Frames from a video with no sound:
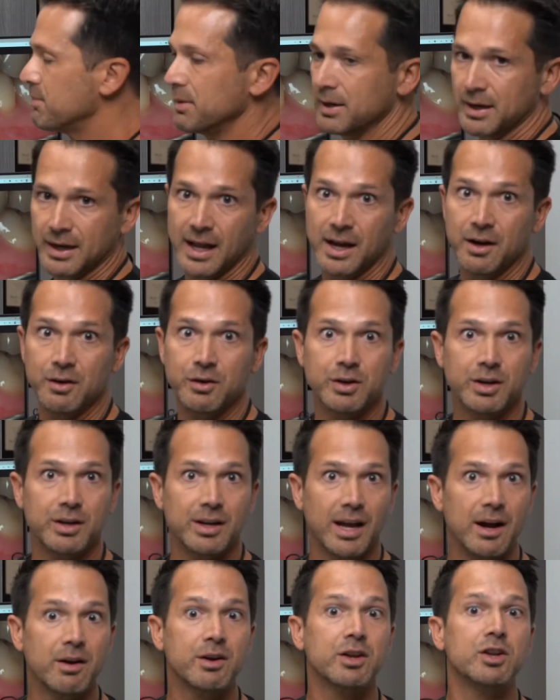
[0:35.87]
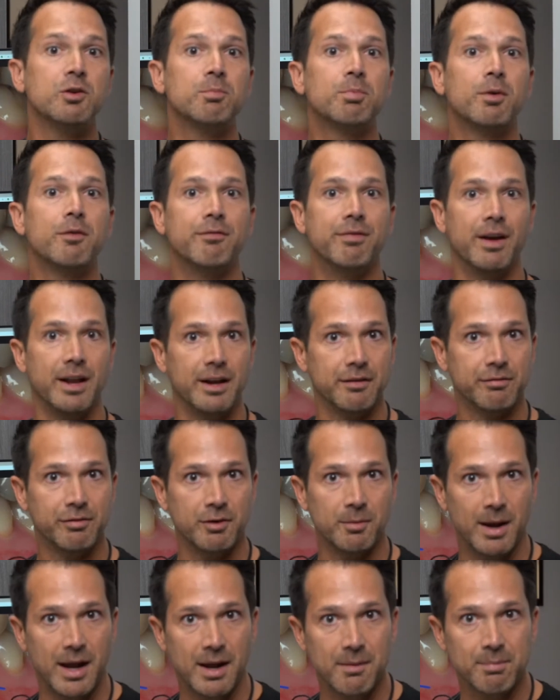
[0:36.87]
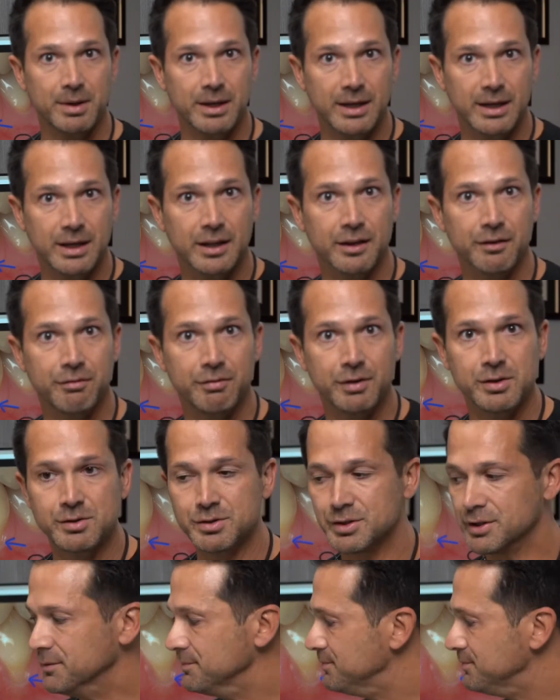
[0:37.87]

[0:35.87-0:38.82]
and how can you prevent it from happening in the future.